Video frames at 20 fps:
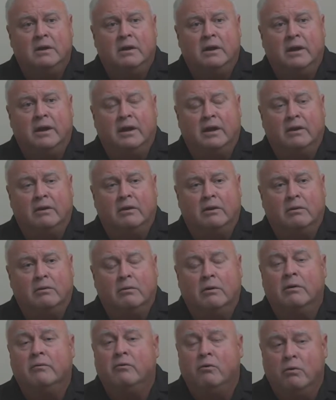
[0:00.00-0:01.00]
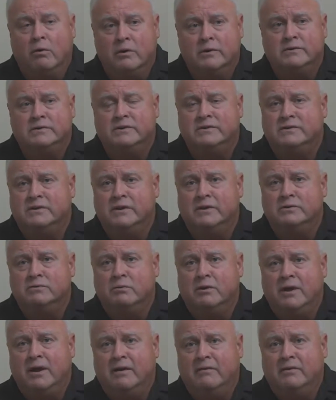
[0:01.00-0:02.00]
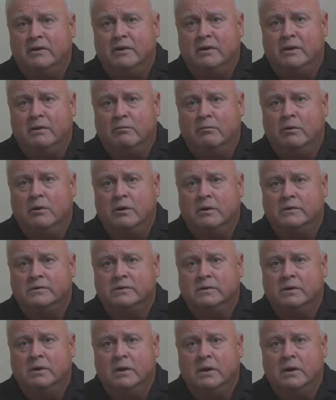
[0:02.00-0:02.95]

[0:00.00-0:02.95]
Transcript: And of course, as things would have it, it works.